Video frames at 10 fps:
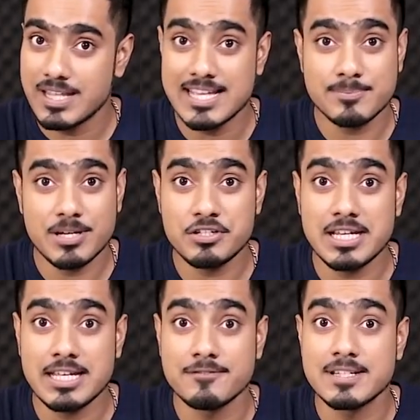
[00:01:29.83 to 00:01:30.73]

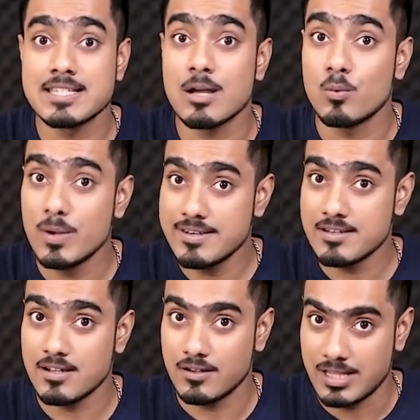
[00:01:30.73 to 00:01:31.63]
especially if it's a wet
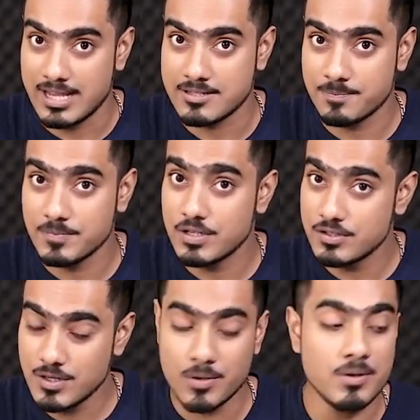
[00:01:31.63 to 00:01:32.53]
glass.
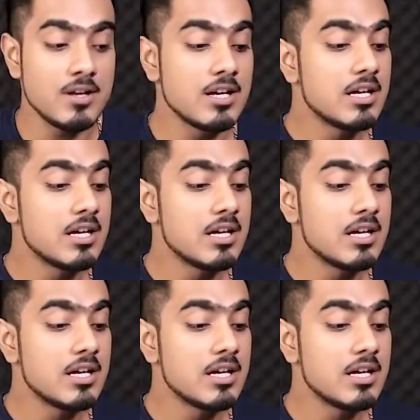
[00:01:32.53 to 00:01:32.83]
So